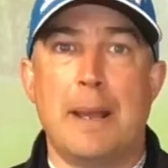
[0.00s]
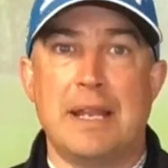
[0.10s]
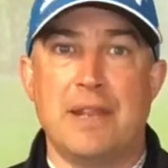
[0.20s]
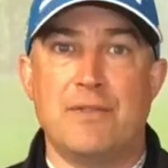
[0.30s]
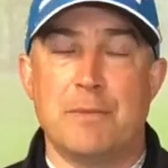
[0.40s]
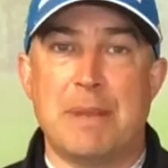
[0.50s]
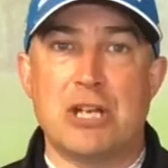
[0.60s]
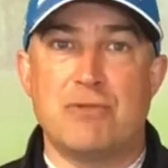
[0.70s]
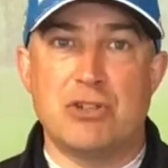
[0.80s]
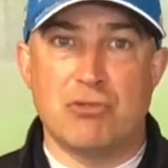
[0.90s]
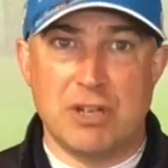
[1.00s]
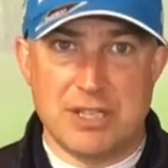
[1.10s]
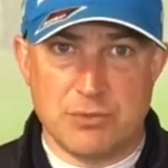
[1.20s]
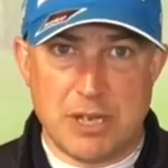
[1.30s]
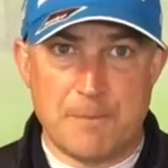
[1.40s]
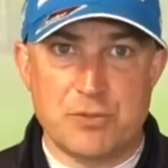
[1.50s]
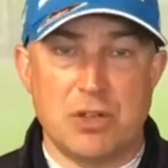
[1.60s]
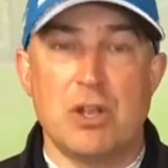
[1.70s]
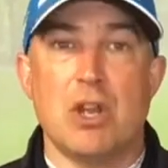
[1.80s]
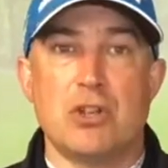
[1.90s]
lithium battery trolley as well.
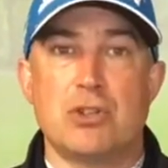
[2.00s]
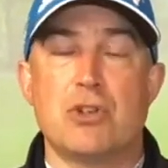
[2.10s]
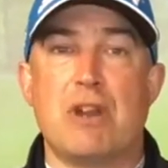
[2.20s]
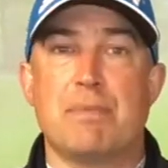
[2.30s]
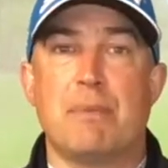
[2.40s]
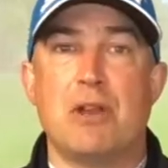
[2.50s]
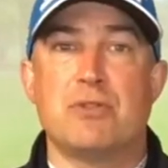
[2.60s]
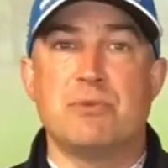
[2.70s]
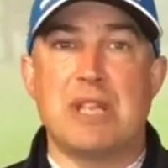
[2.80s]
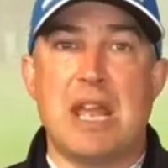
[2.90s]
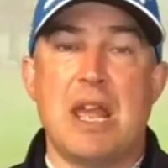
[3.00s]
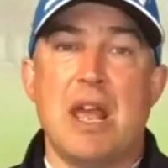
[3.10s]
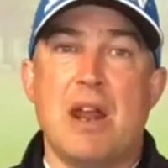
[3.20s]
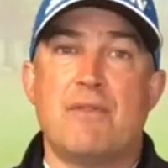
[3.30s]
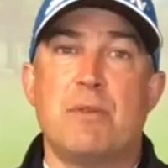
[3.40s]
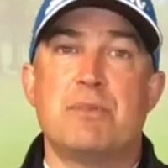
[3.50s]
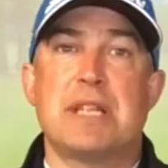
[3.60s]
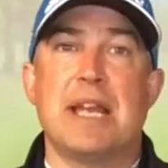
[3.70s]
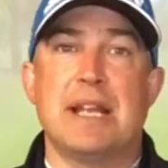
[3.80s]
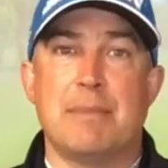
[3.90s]
So two great promotions there from
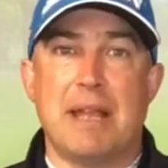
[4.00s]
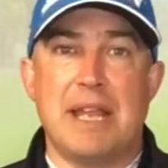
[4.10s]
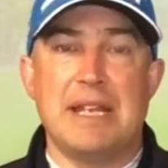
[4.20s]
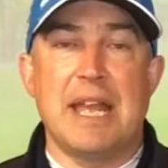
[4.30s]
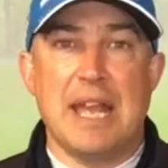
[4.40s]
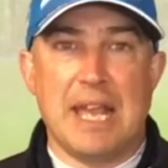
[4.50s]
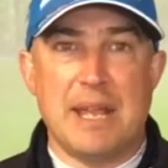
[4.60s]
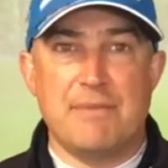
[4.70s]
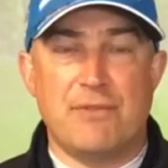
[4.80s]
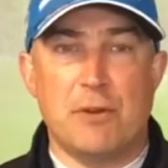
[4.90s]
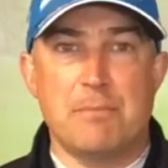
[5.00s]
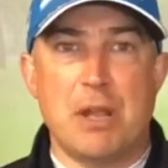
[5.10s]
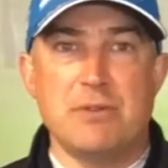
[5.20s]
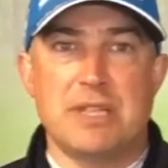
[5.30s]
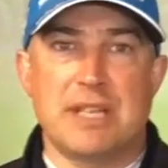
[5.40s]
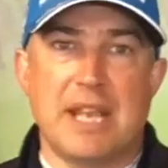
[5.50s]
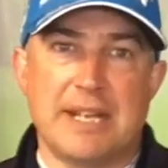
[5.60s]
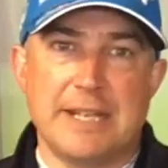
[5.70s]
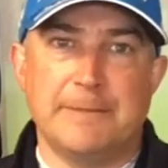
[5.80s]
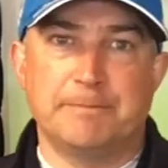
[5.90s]
TaylorMade and from Motor Caddy.